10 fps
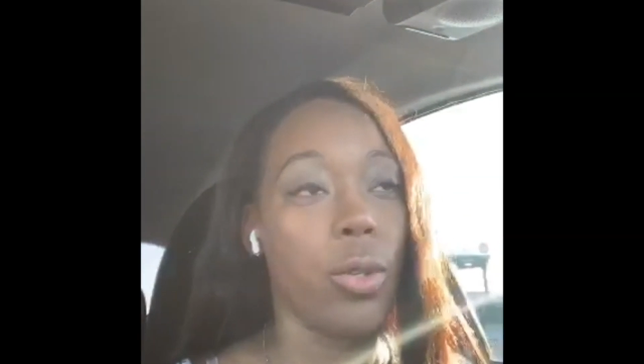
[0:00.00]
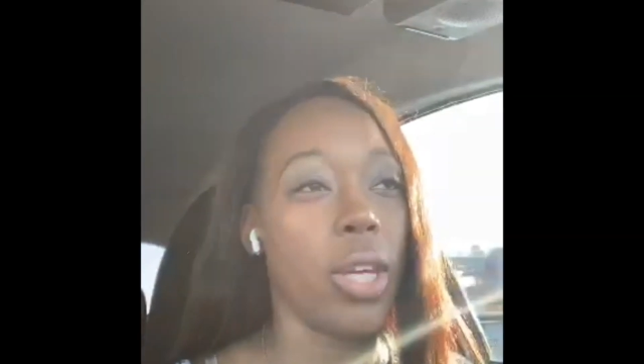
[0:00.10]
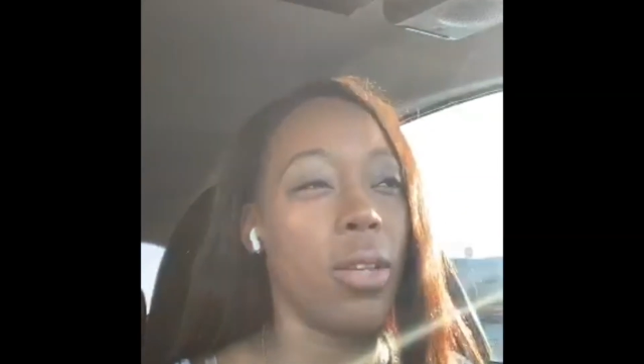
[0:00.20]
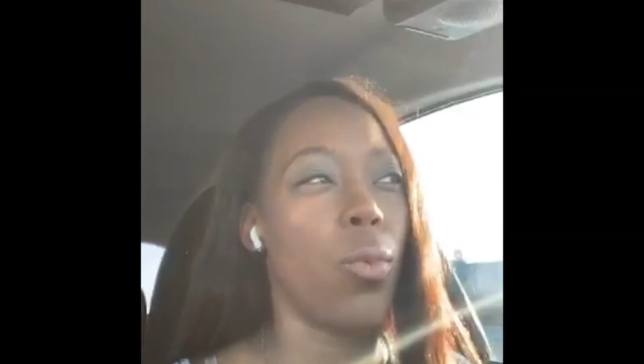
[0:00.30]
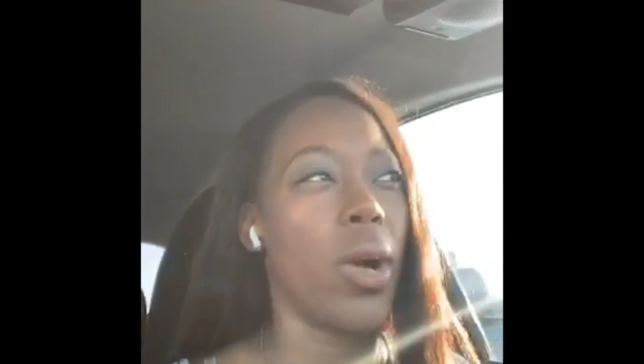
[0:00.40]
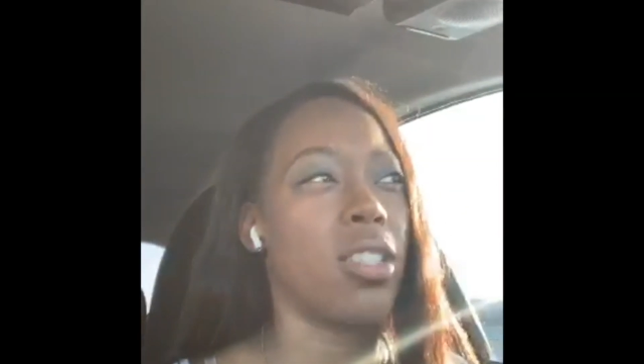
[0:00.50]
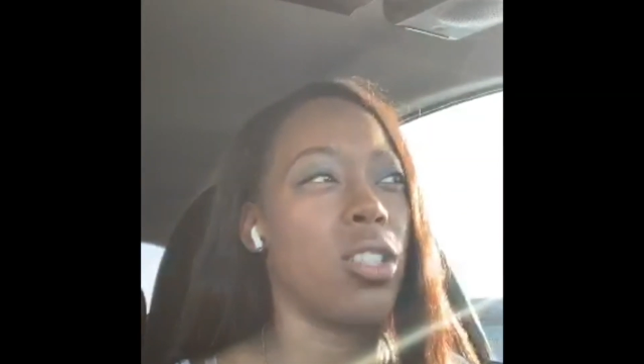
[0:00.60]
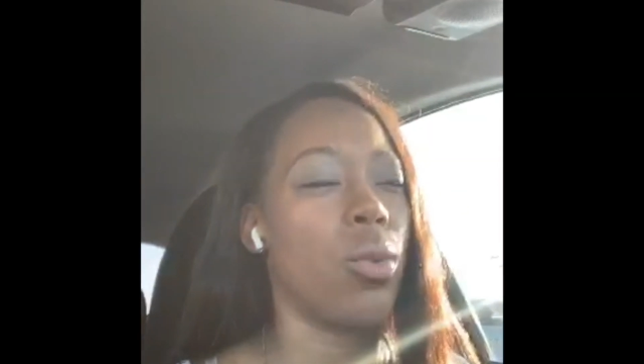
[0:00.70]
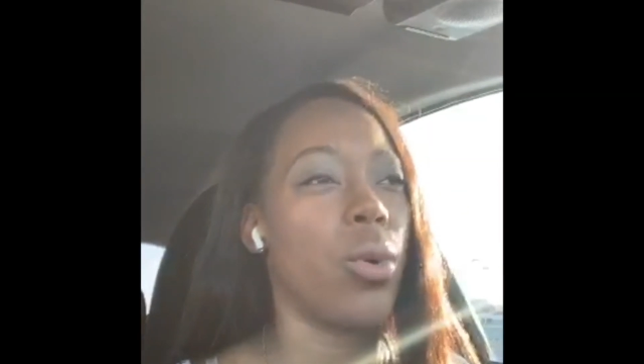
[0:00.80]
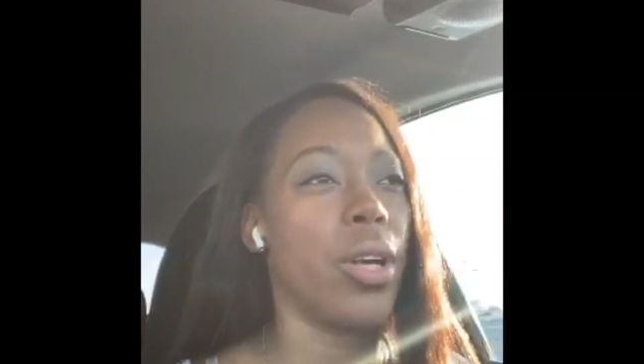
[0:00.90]
you can watch
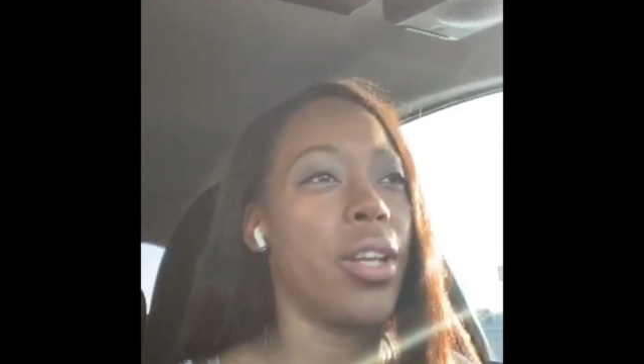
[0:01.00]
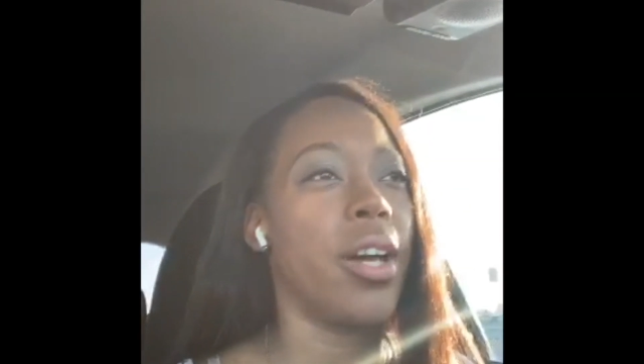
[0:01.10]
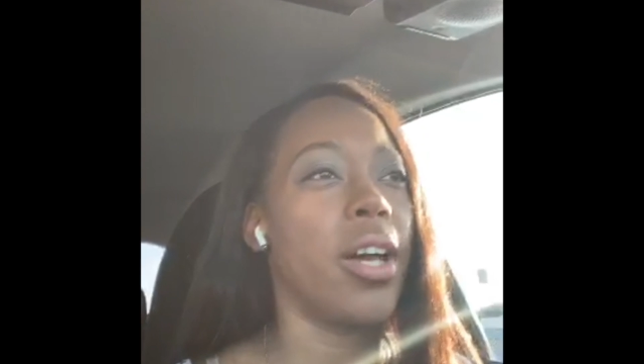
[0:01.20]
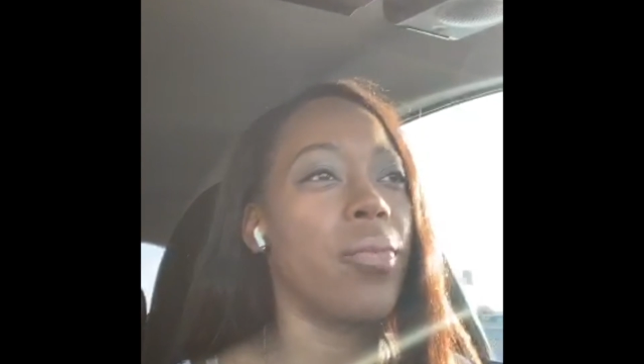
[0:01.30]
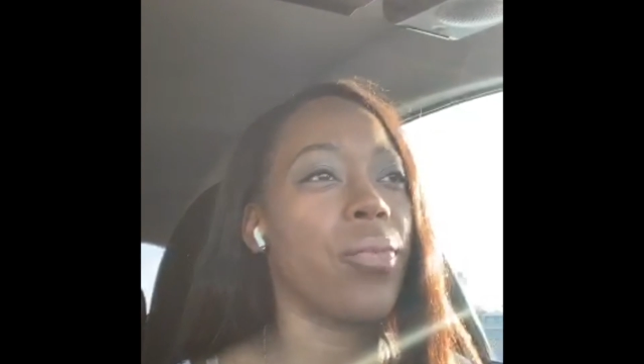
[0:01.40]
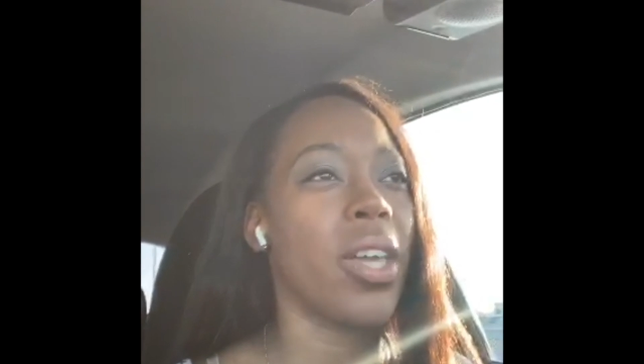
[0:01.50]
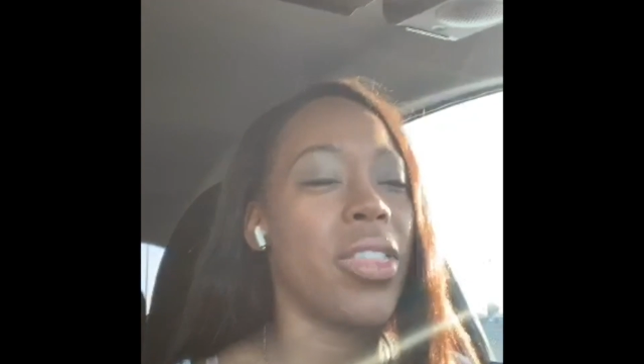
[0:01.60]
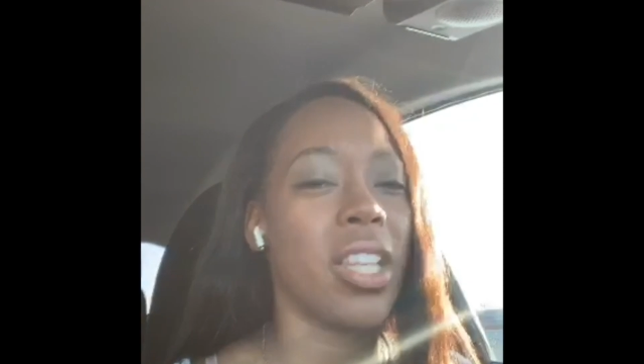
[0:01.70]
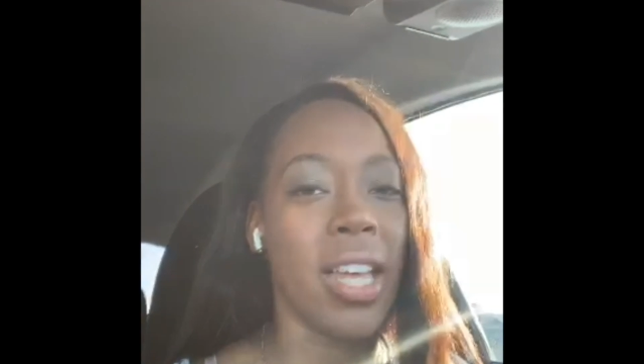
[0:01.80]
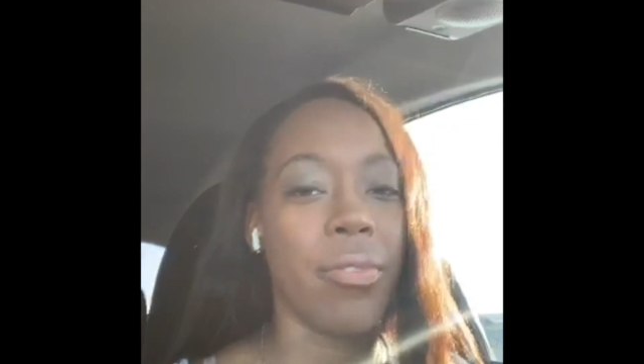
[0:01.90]
it on, I
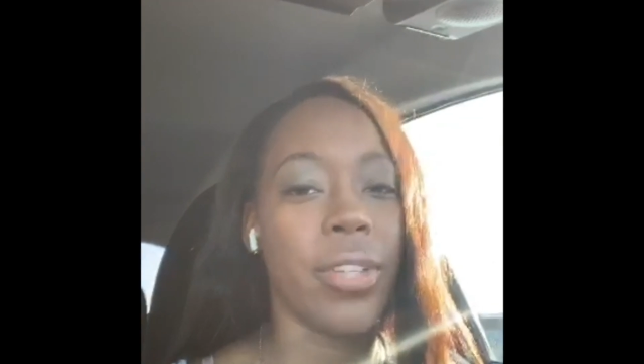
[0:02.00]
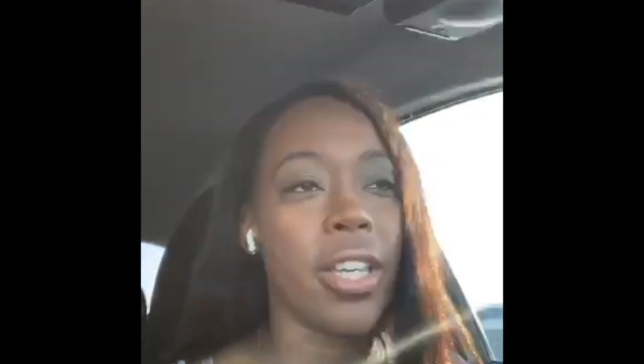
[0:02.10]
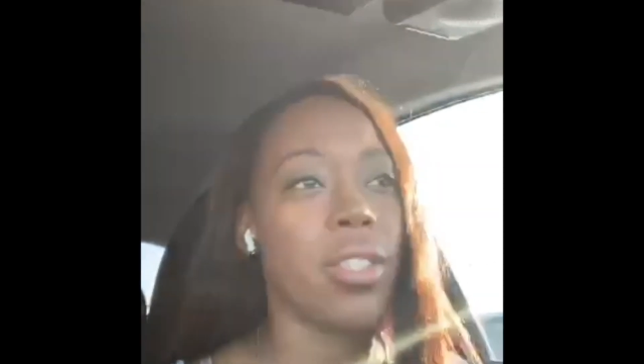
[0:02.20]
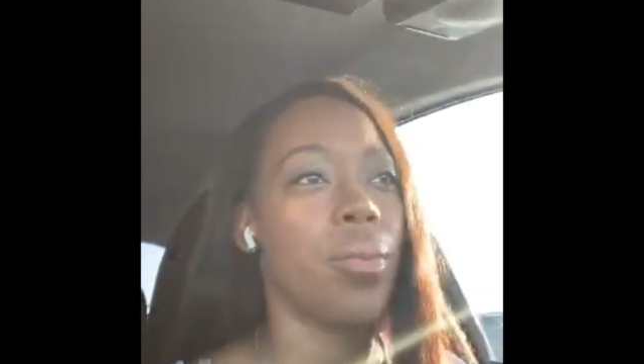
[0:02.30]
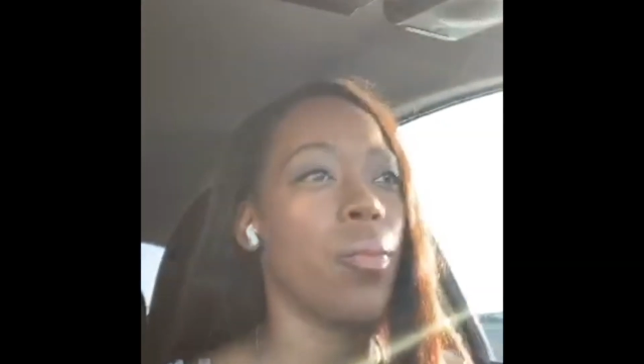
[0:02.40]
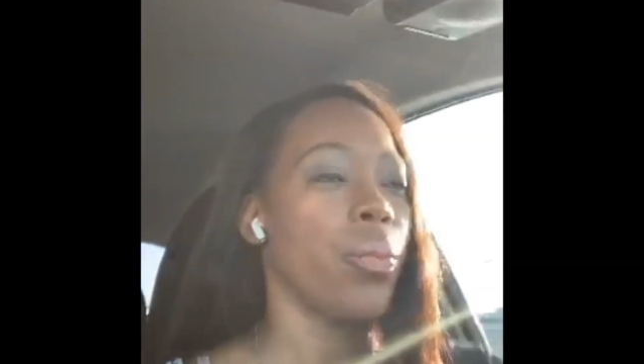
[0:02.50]
think, Netflix,